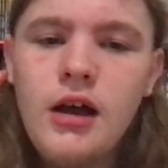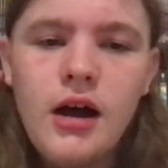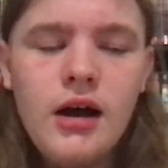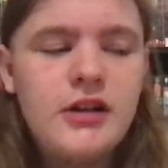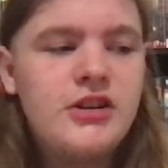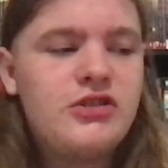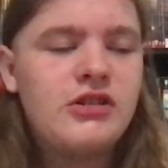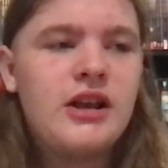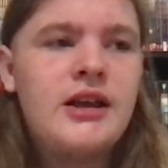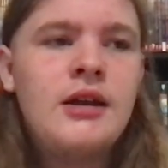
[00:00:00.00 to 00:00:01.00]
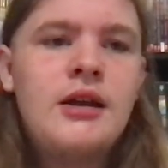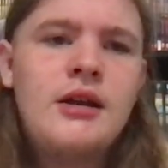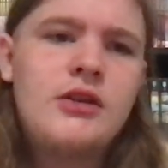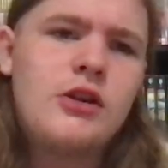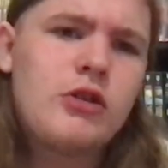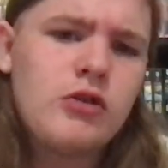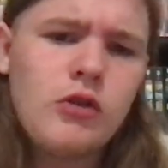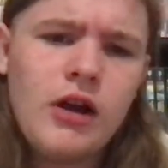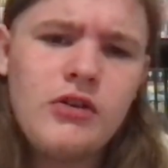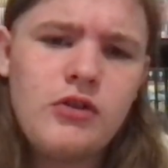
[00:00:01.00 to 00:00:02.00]
Additionally, the Crystal
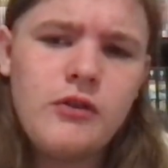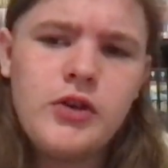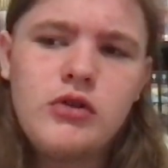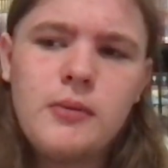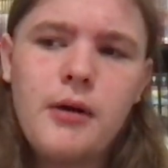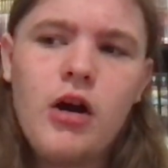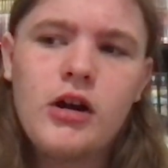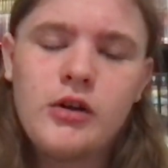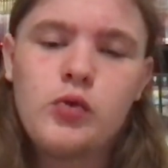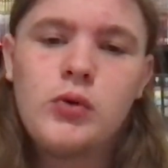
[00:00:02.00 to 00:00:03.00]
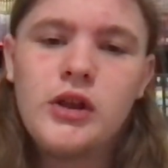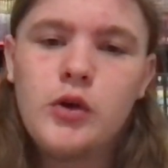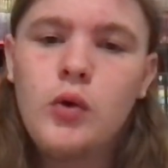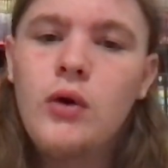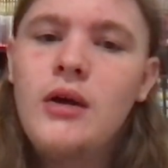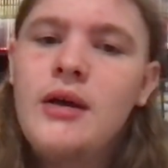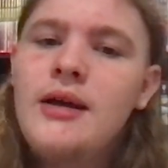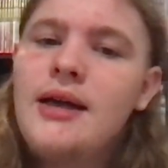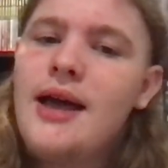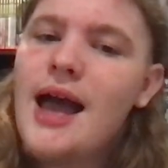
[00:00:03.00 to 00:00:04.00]
Crisis of Utopia arc is really cool,
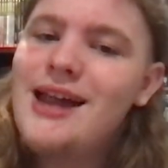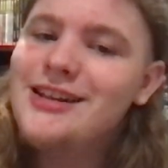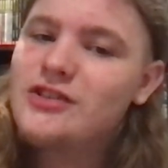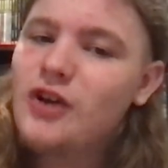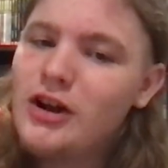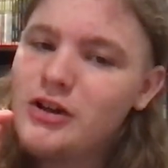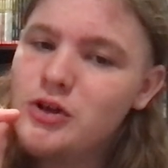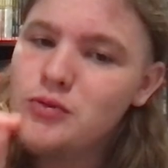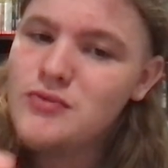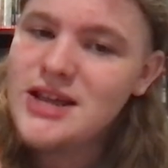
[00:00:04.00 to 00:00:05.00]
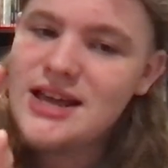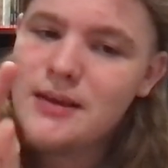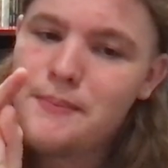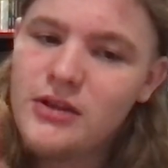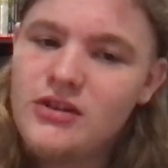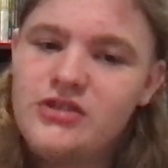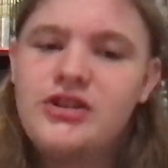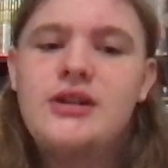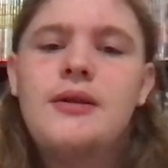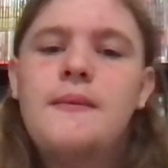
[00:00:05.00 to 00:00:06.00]
and it's got a unique
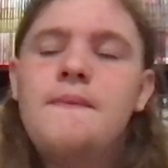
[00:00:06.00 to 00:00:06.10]
position.